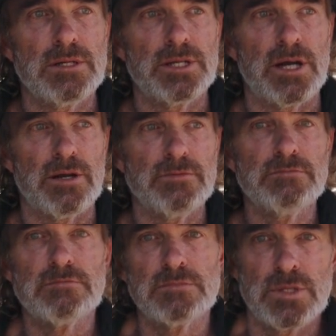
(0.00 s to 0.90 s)
you know,
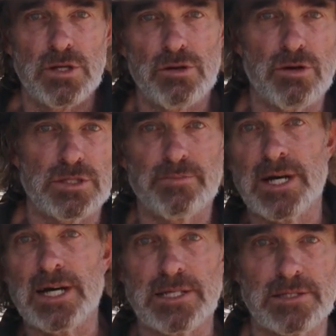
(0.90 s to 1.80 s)

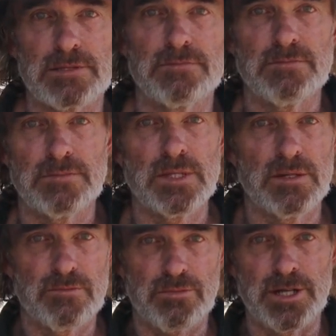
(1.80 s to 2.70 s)
crossbars,
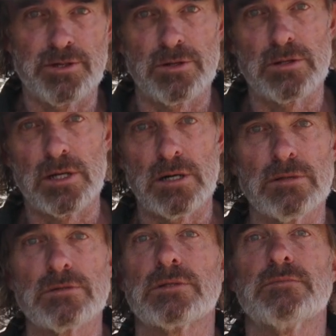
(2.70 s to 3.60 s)
pre-drilled
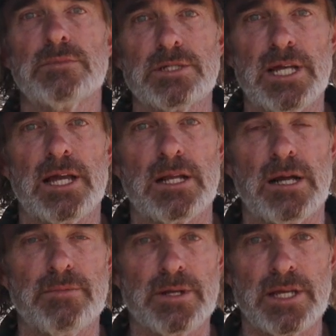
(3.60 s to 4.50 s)
holes, jack it
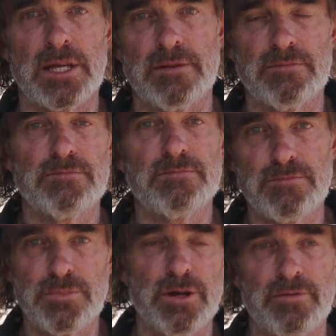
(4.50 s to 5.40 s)
up and get it
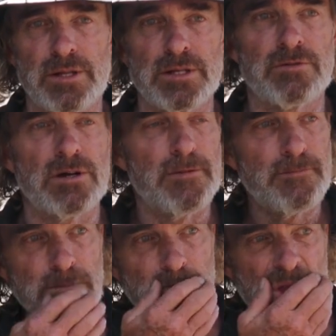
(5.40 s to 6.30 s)
perfectly right.
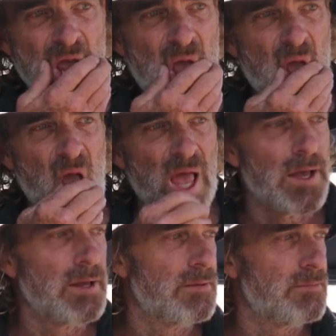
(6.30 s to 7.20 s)

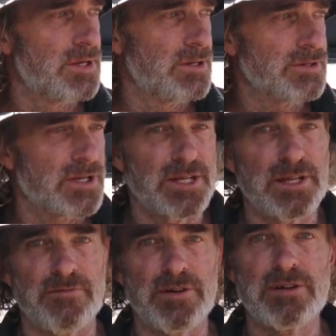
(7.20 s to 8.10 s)
But you also need
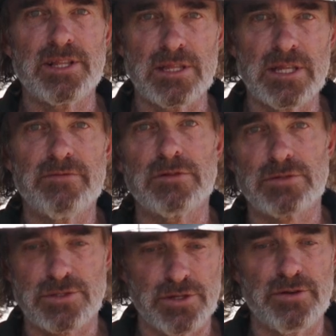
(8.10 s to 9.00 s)
a very level
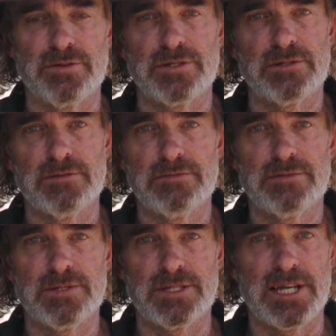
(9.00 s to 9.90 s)
surface
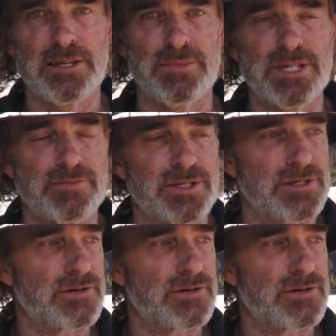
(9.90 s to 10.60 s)
to take measurements